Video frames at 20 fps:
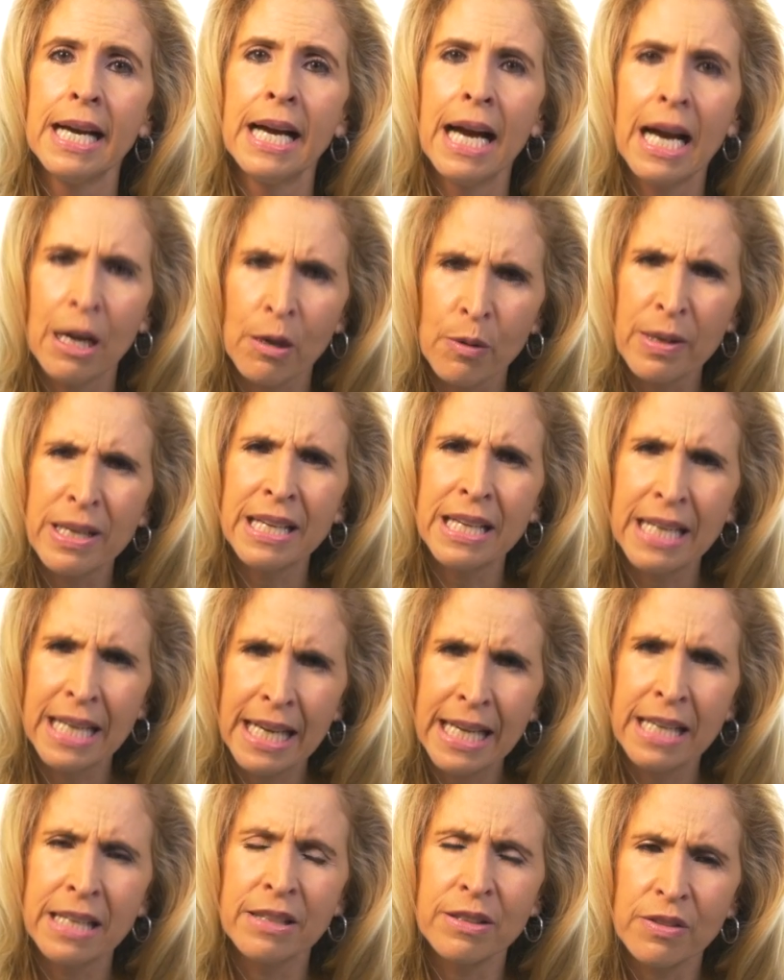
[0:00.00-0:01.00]
How are we going to
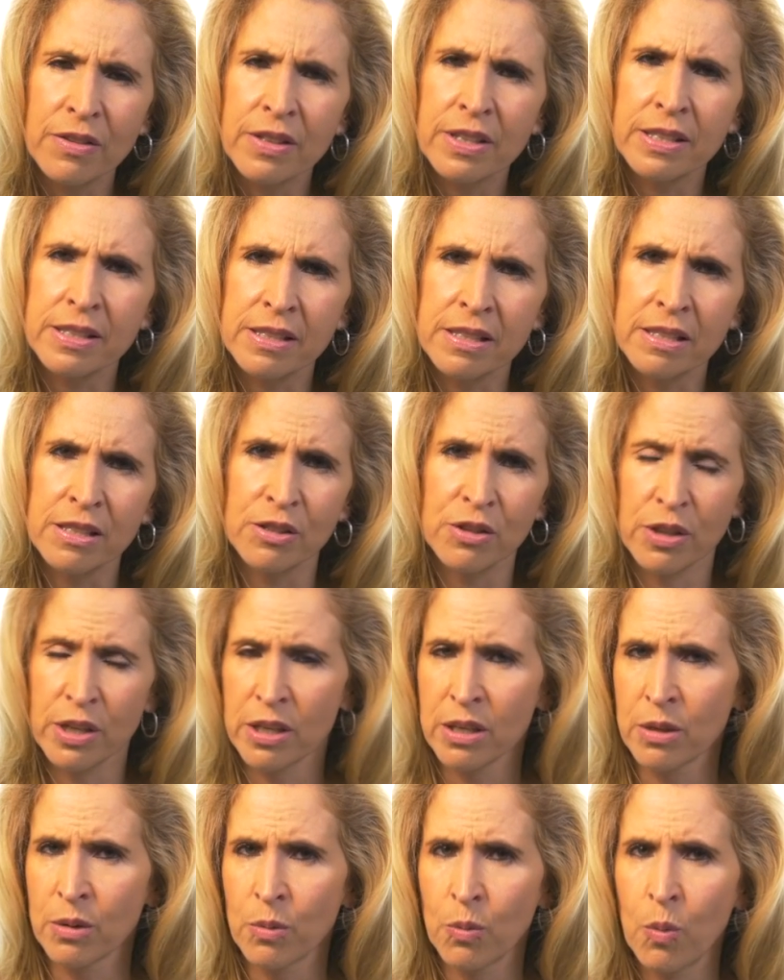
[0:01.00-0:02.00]
handle this
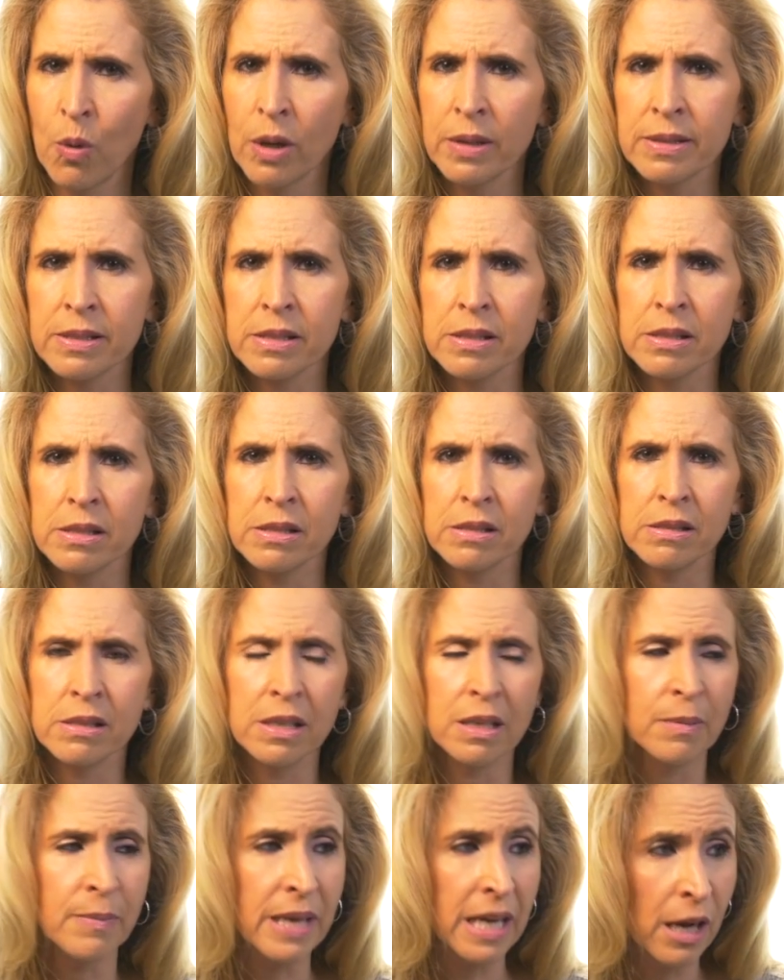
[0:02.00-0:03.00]
year? What's
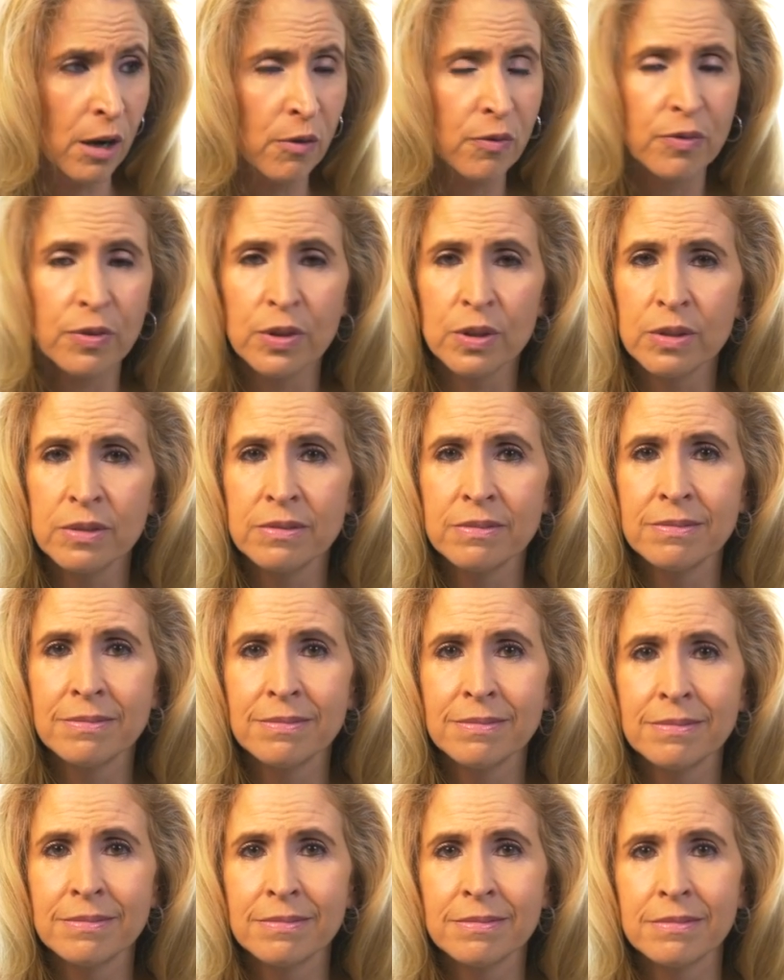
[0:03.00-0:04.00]
going to be helpful?
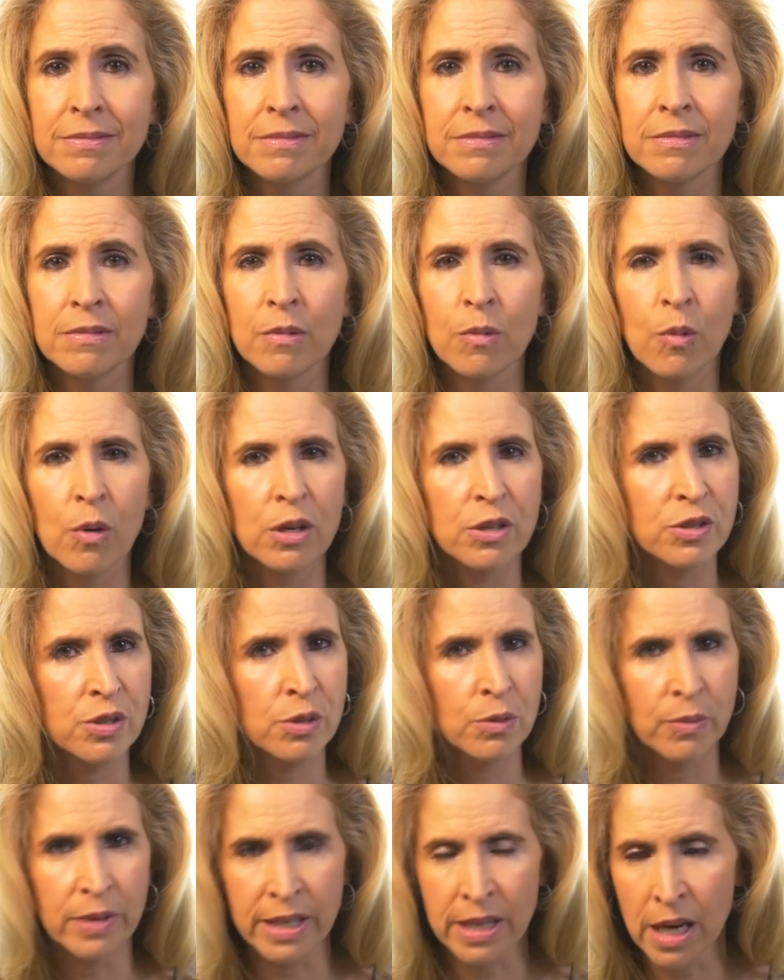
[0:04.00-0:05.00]
What
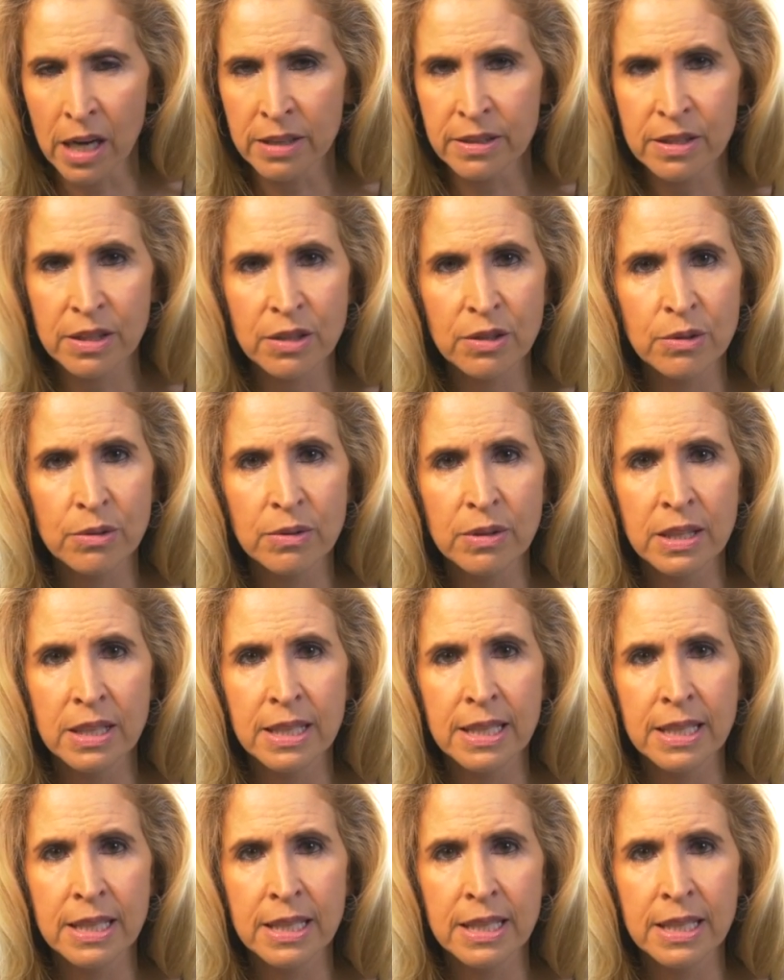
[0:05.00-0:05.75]
should we not do?